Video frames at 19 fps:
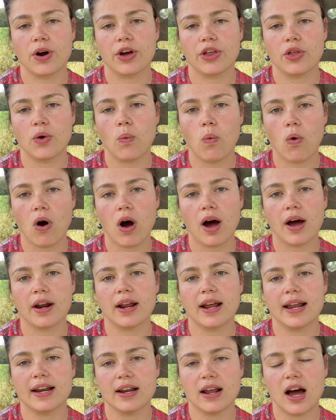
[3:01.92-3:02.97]

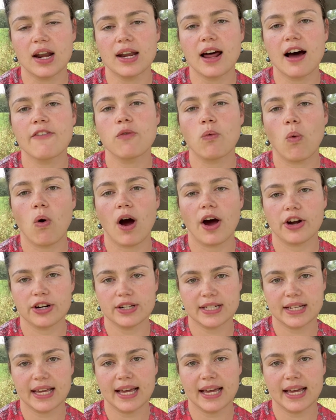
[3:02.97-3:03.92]
enough water to